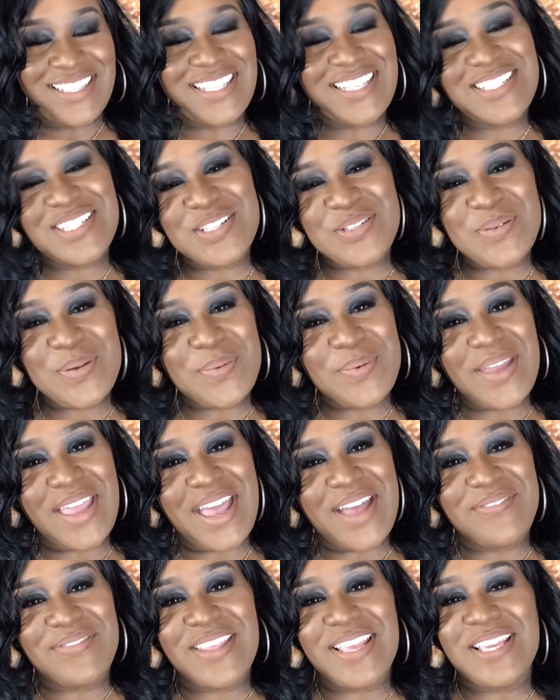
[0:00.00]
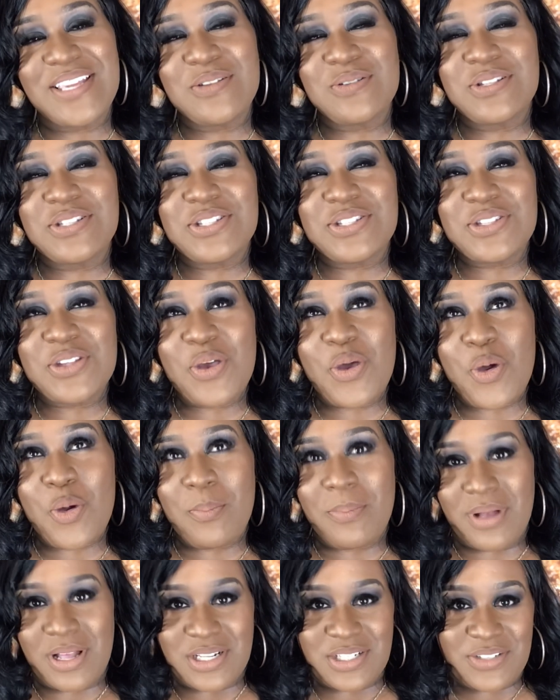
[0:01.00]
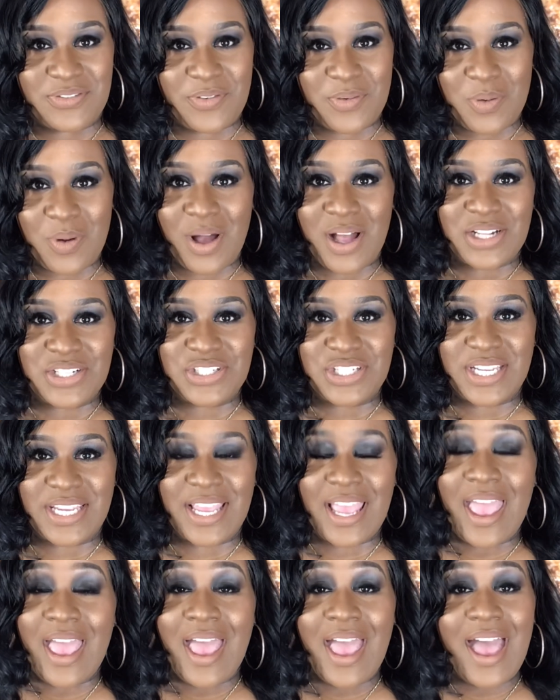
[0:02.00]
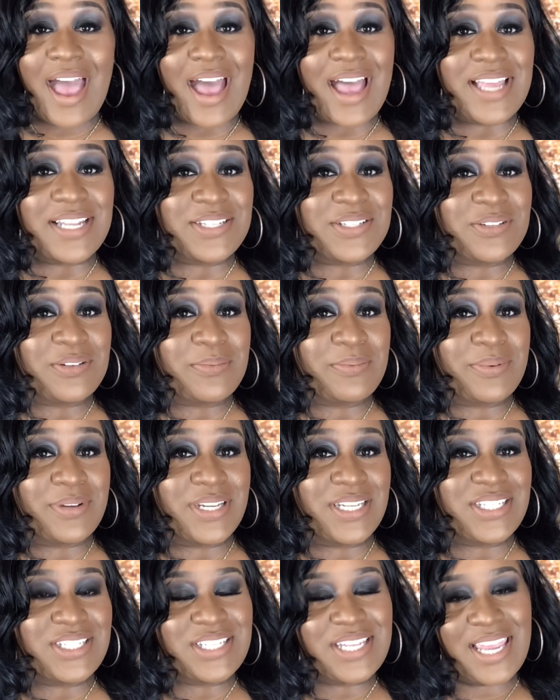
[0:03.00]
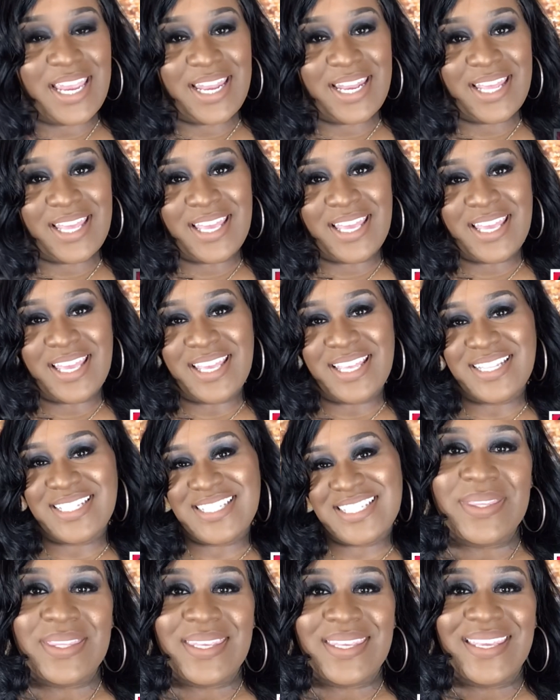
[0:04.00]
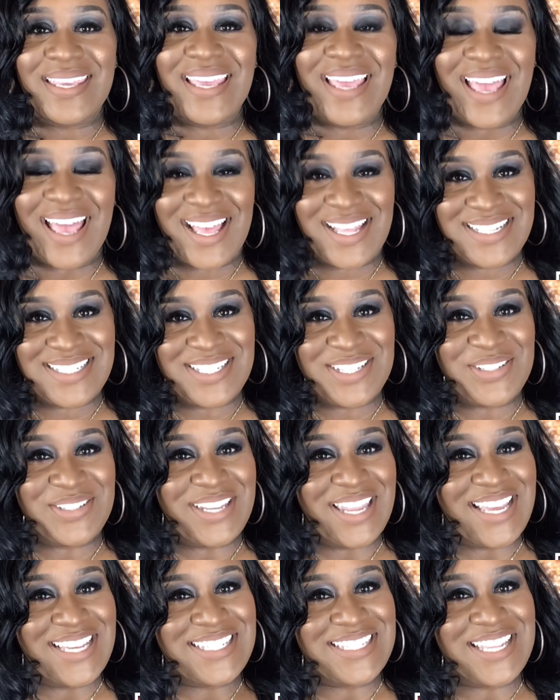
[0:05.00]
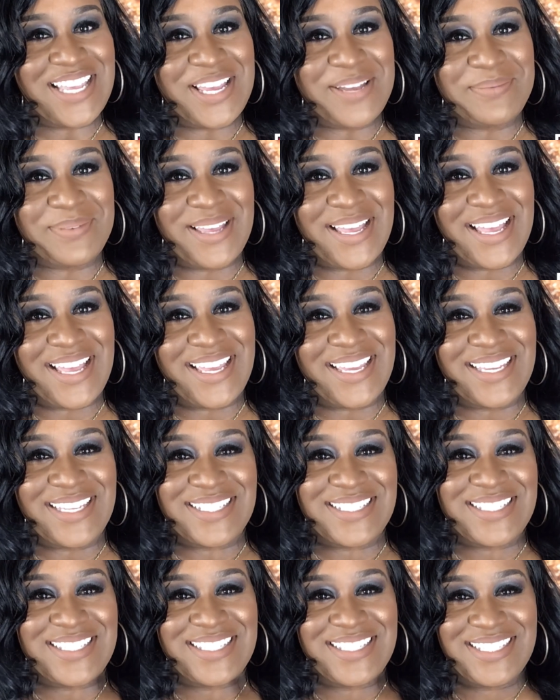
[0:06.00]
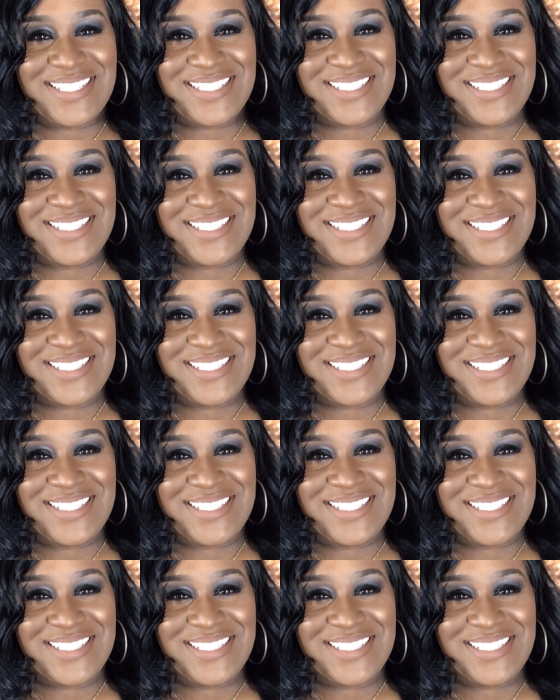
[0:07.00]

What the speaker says: This is what we have. Thank you so much for watching. I do appreciate it. Until next time, guys.